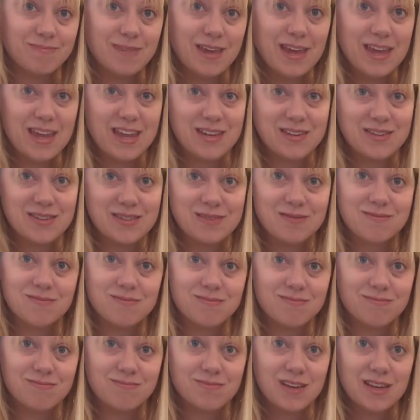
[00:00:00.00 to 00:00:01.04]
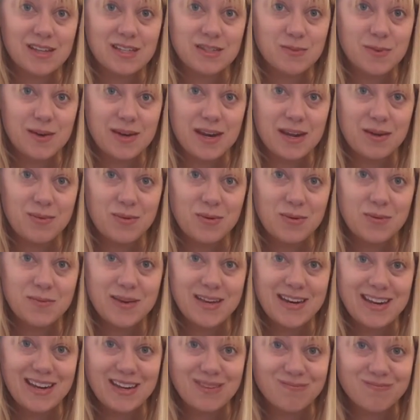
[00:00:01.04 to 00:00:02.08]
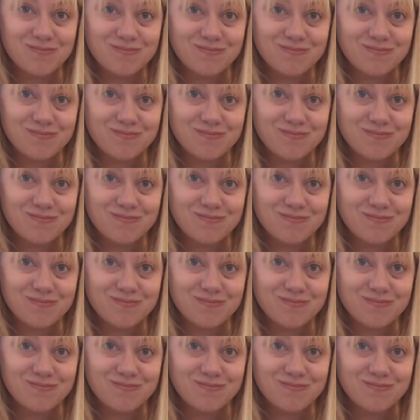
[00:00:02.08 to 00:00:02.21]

and not spend any more money.